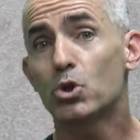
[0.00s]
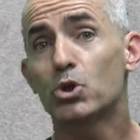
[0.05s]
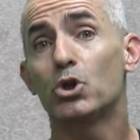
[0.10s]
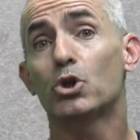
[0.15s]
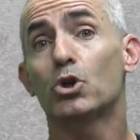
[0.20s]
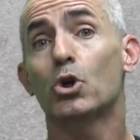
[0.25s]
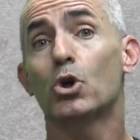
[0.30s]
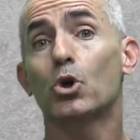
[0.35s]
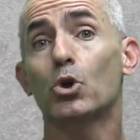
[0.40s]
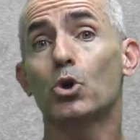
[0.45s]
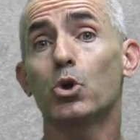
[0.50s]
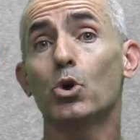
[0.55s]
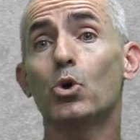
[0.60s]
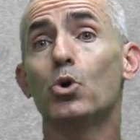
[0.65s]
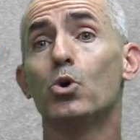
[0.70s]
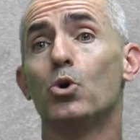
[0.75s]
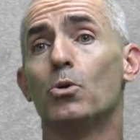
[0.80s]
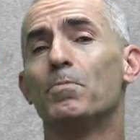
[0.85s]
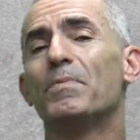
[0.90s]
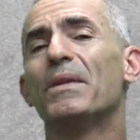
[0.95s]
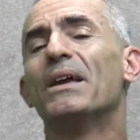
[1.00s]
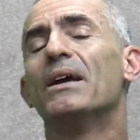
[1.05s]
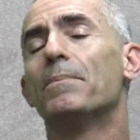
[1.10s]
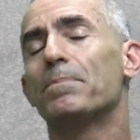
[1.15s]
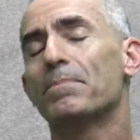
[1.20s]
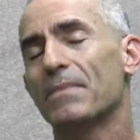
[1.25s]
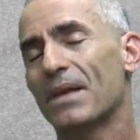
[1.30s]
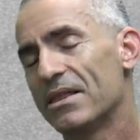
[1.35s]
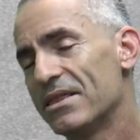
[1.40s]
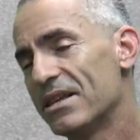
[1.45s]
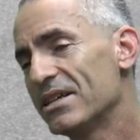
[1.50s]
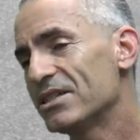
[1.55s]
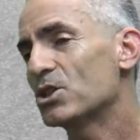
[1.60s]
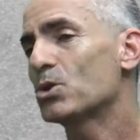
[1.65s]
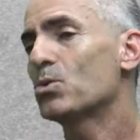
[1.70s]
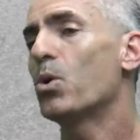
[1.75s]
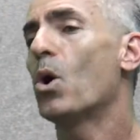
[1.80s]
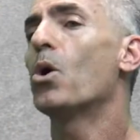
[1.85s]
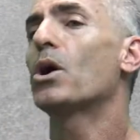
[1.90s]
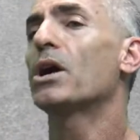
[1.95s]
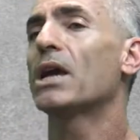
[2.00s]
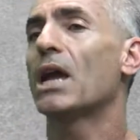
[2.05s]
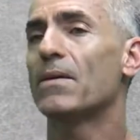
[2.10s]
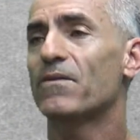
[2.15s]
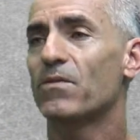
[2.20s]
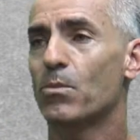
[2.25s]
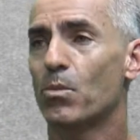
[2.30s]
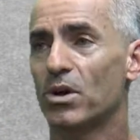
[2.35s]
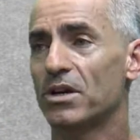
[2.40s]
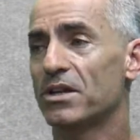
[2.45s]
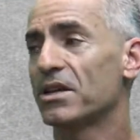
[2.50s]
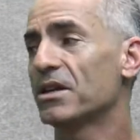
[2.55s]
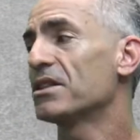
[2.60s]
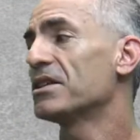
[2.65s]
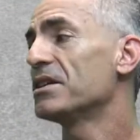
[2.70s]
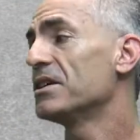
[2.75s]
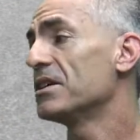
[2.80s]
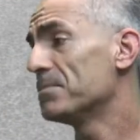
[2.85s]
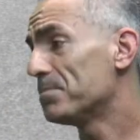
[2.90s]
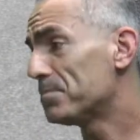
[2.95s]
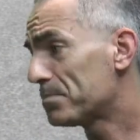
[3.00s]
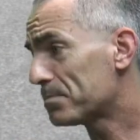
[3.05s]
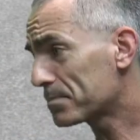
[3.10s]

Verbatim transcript: to conclude, and this quote came from one of the, the uh,